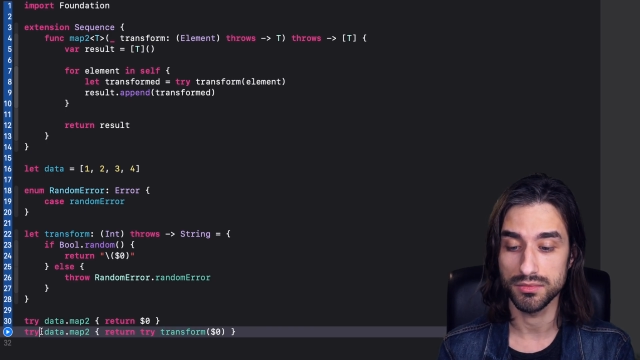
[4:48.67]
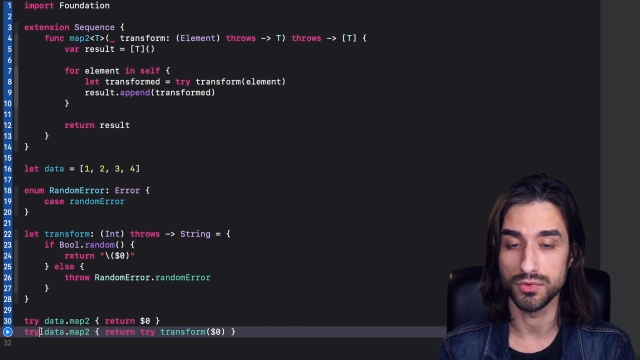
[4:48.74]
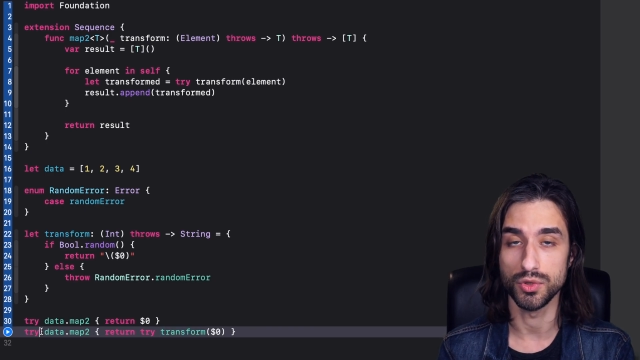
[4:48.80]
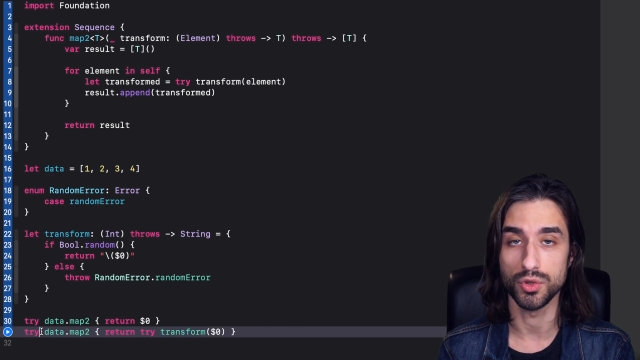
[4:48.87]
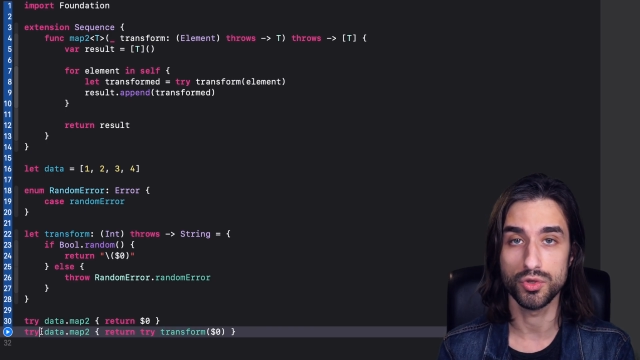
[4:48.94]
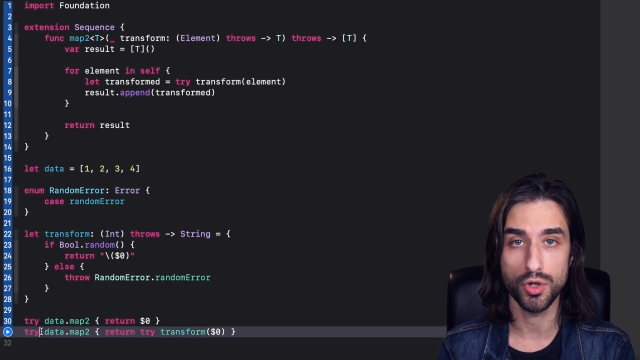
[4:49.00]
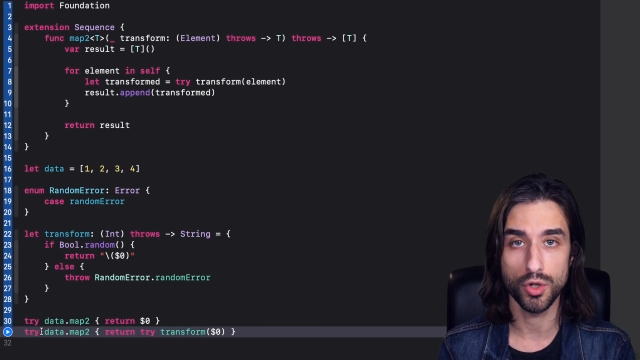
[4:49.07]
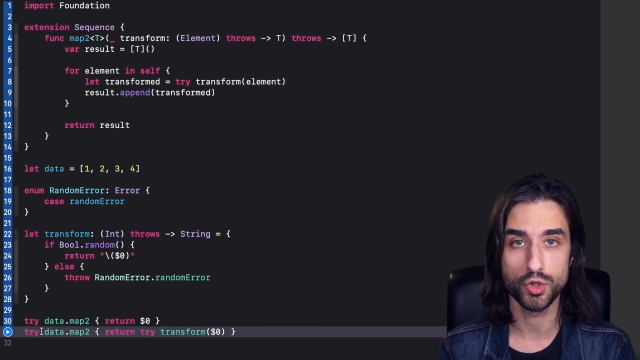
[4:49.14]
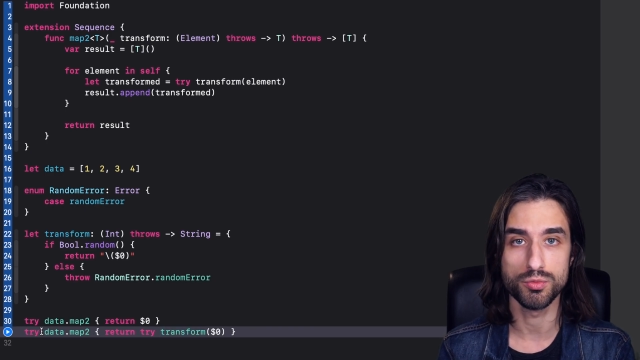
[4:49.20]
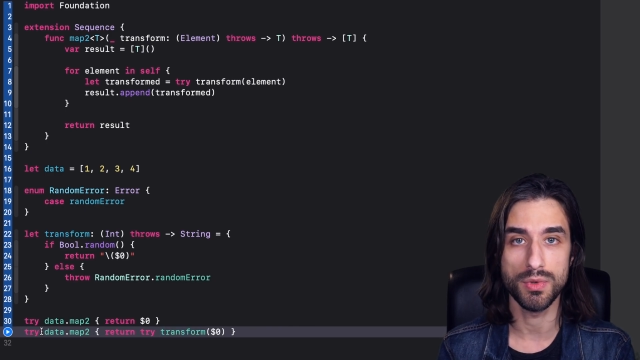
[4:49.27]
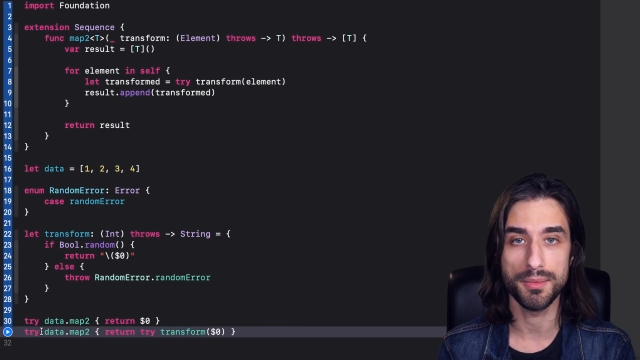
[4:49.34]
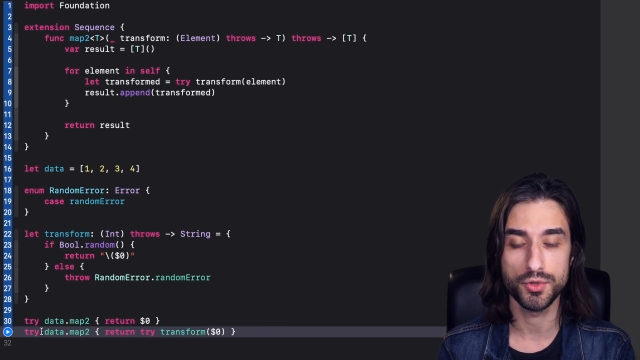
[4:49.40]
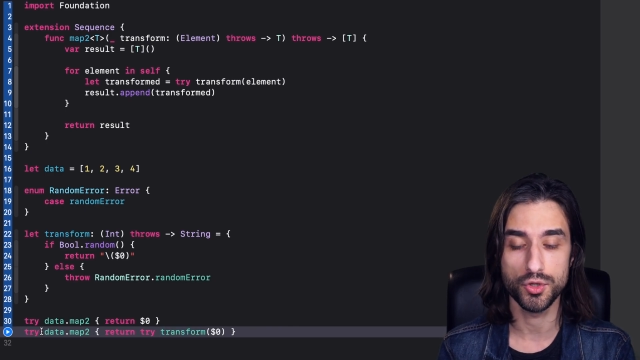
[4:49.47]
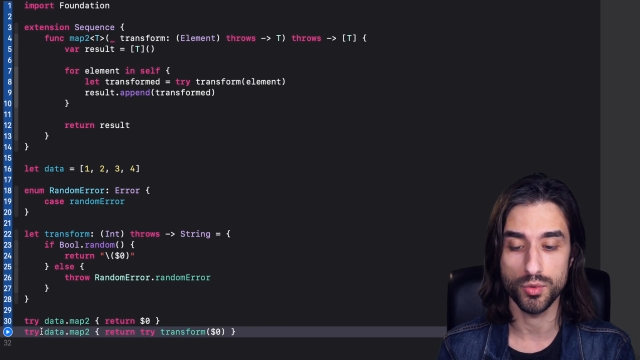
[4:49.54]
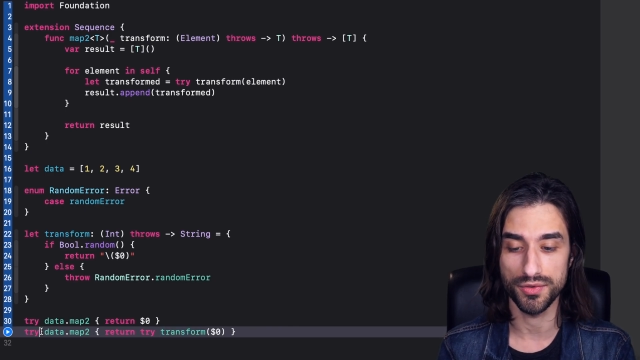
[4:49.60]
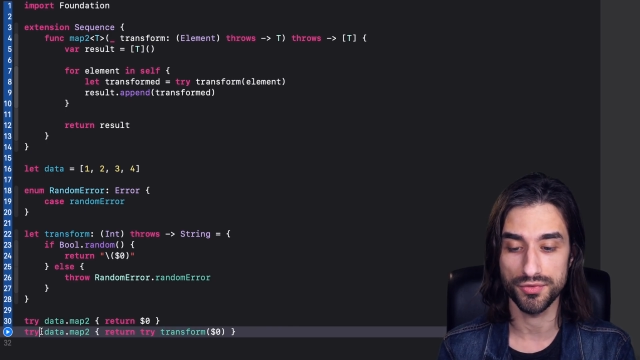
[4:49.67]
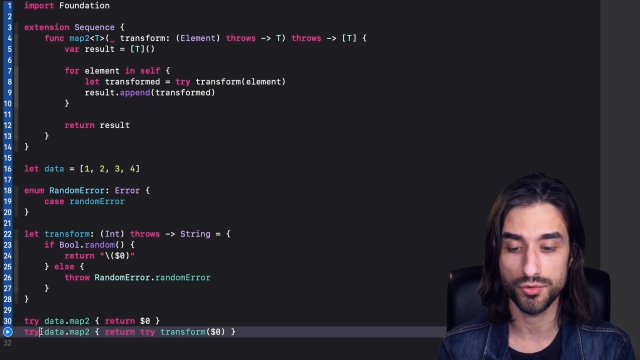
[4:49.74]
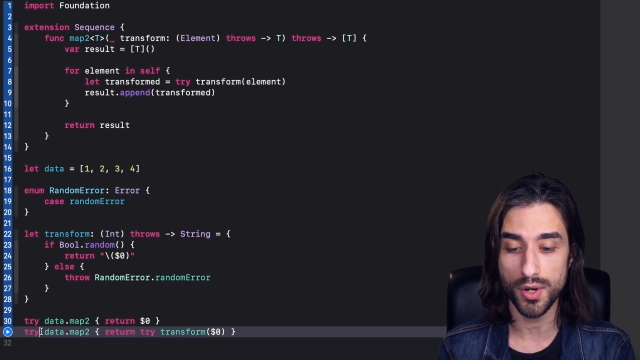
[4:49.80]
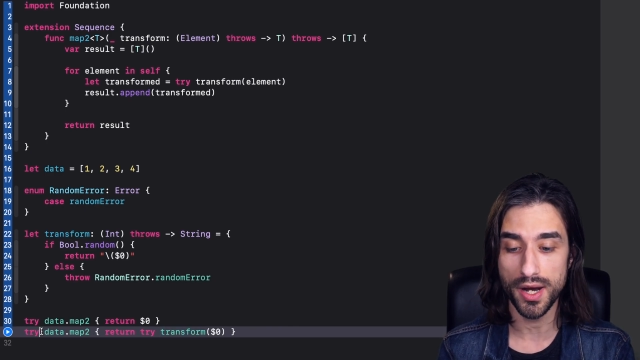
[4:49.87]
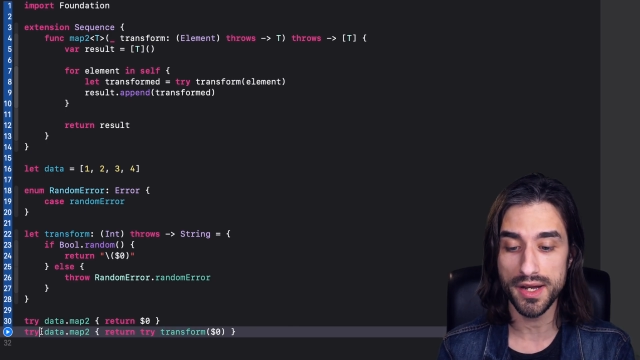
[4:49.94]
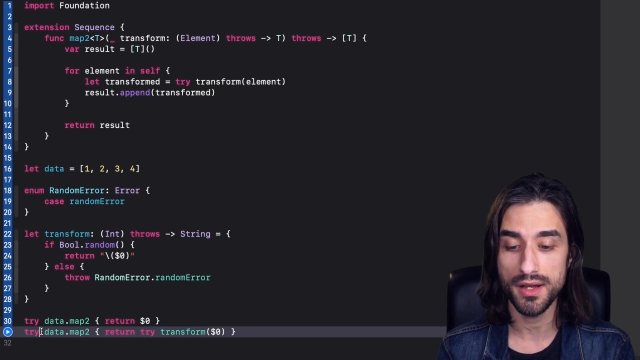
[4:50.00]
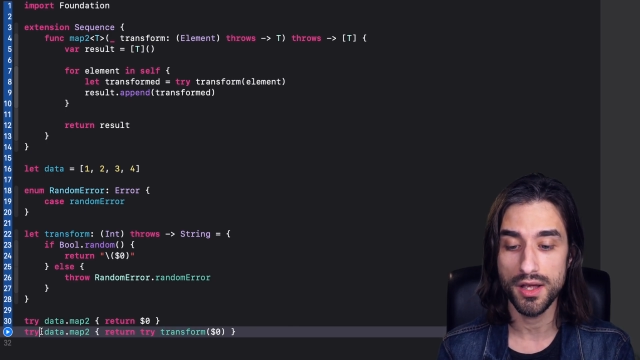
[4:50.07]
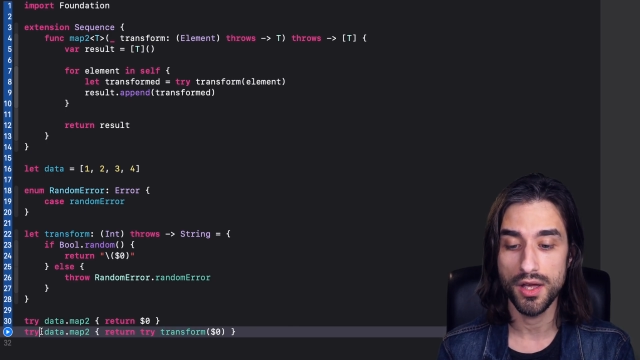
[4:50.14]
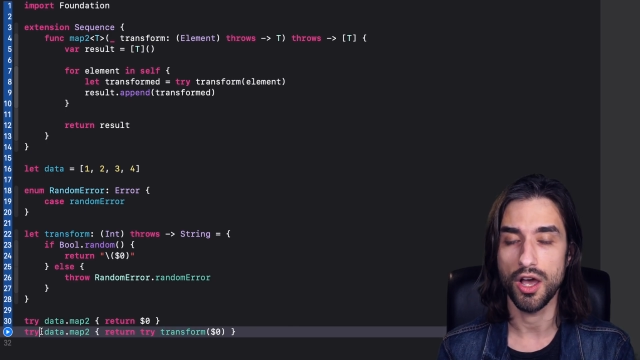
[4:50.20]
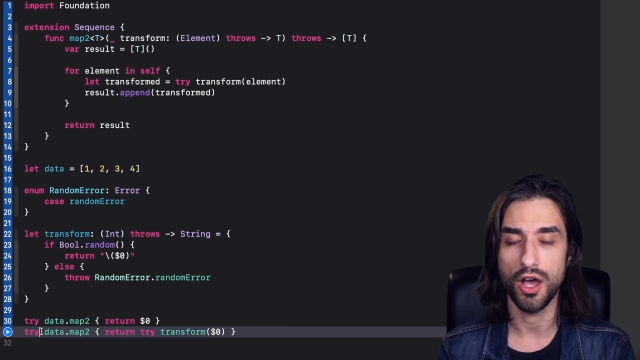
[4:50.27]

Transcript: the call to map2 with try.